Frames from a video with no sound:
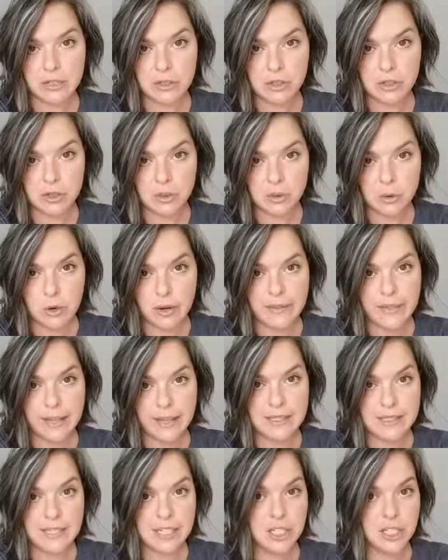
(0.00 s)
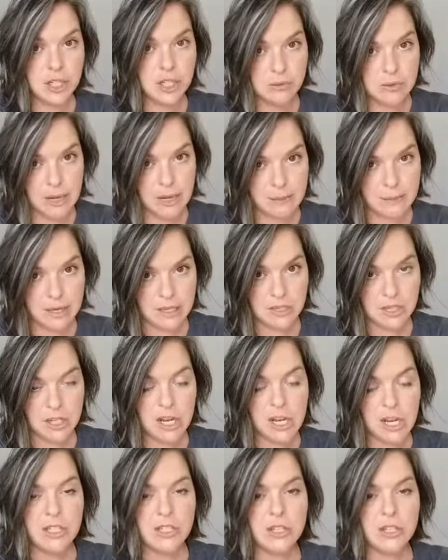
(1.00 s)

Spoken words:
destroyed. That's tissue damage.